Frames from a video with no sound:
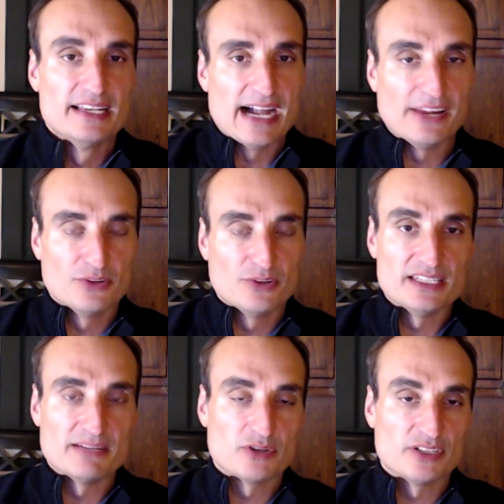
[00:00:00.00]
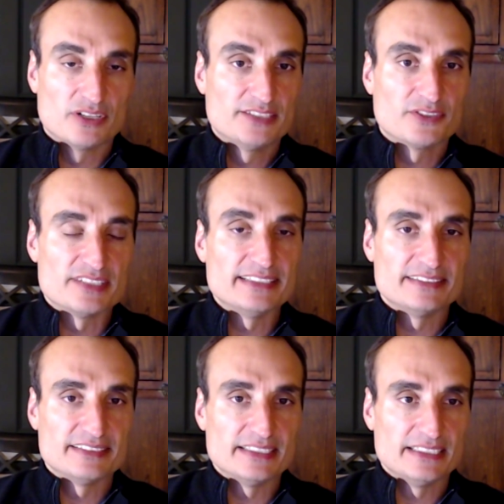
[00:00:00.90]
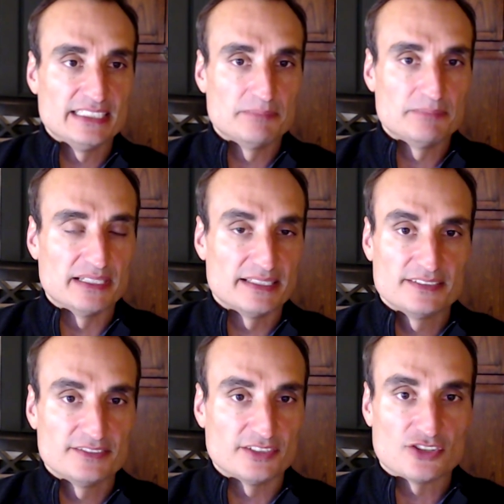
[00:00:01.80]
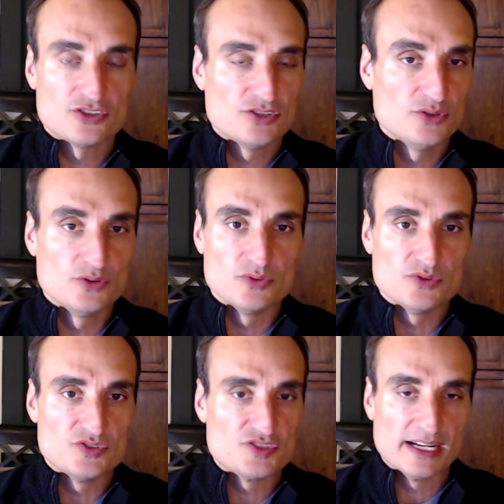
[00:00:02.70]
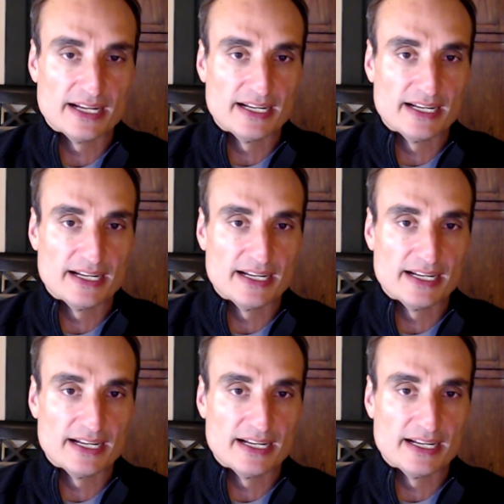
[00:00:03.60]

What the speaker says: I don't know what the number is for TCE, but this is a huge